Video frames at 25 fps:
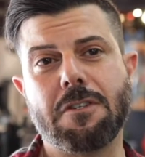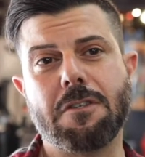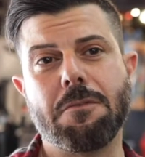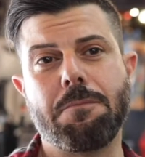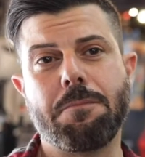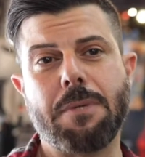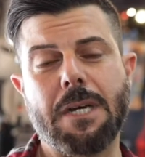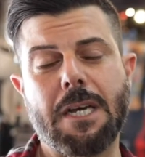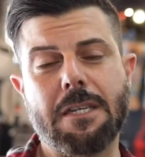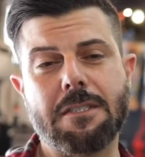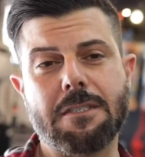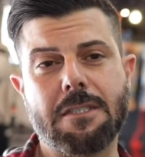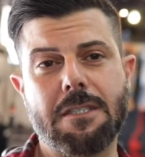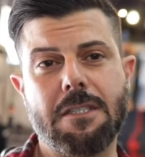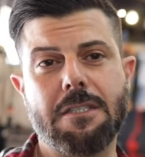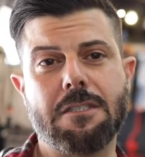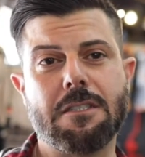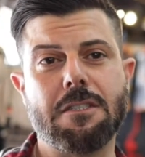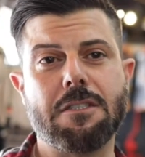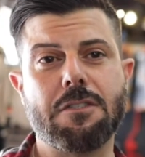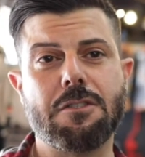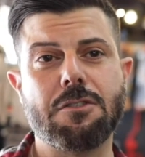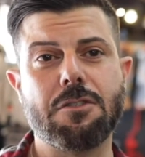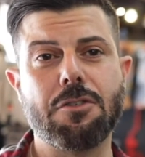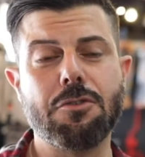capacities
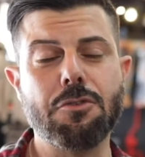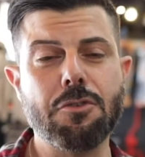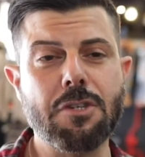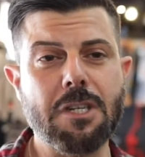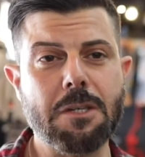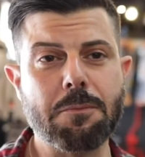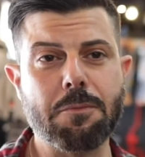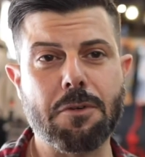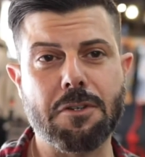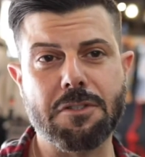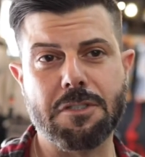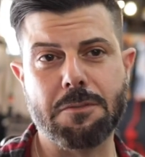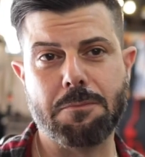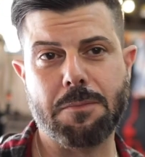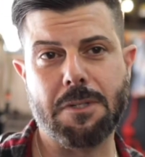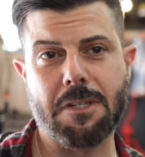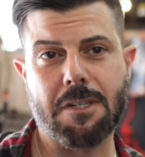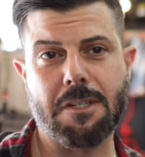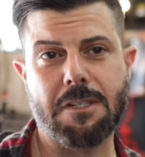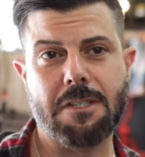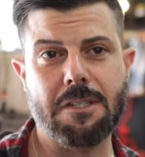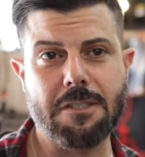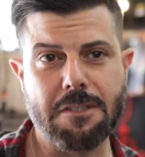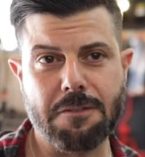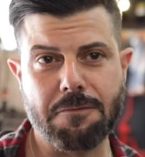and tuning
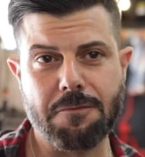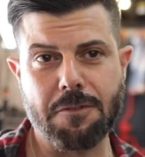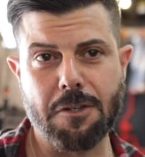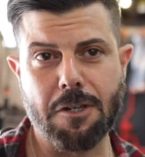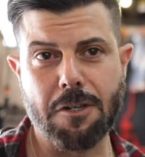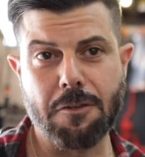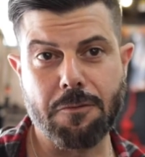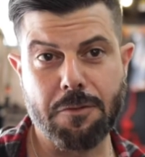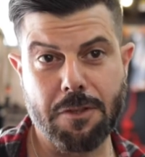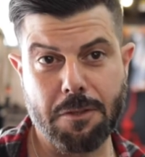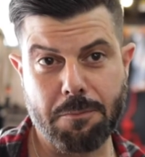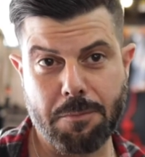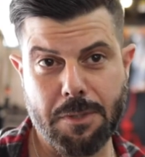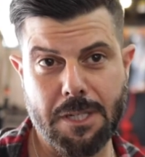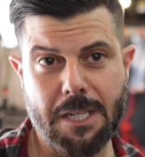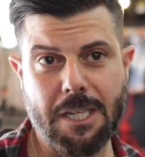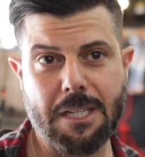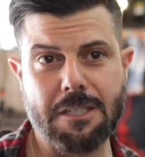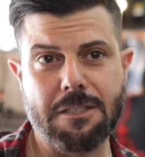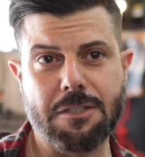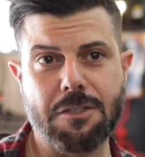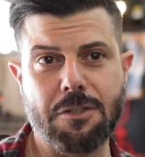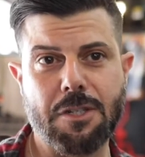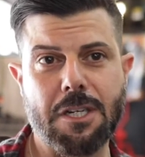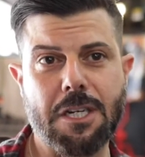possibilities involved with the
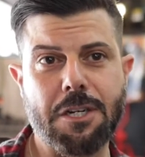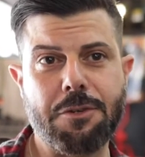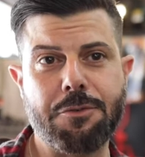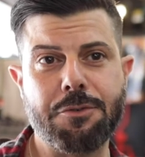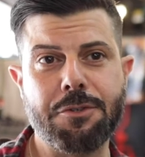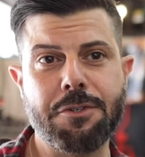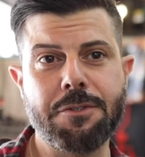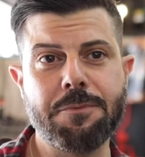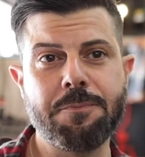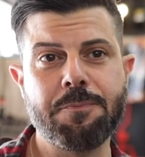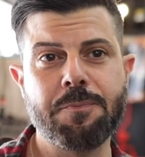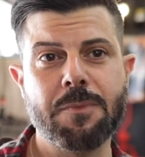PX200.